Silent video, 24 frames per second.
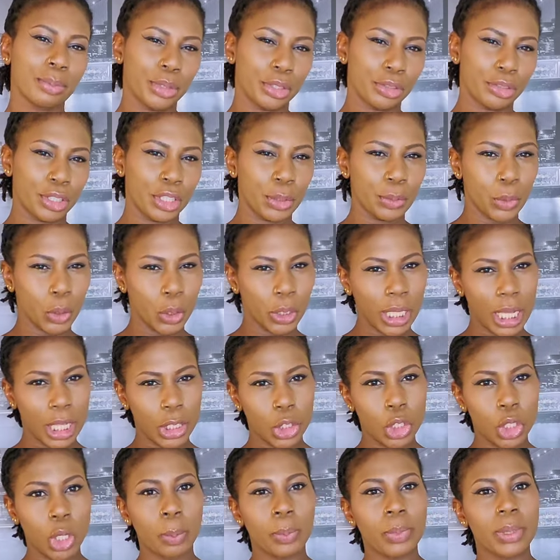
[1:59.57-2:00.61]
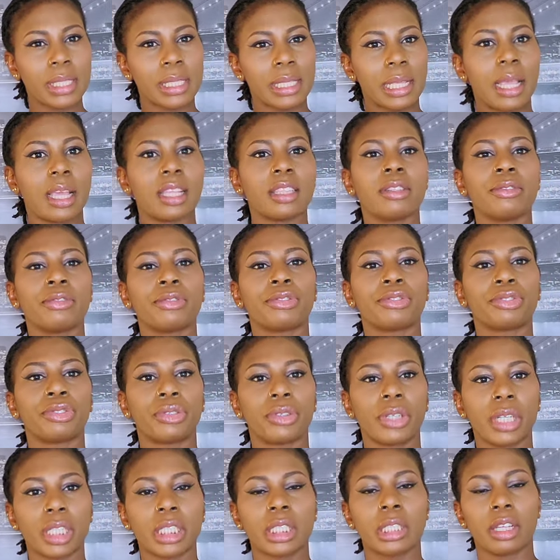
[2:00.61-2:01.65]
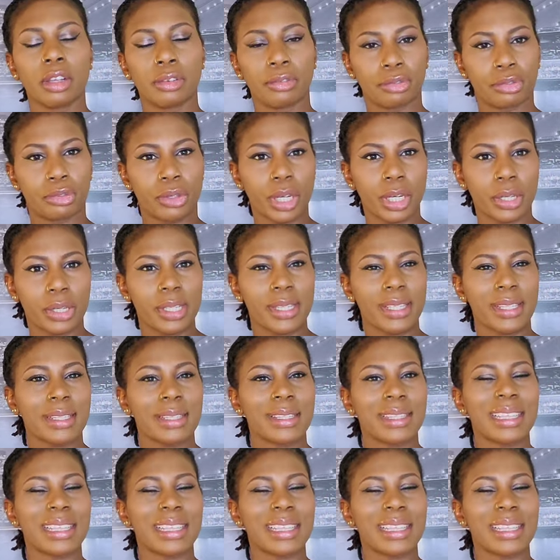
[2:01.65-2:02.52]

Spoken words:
perfume on our top 10 fresh fragrances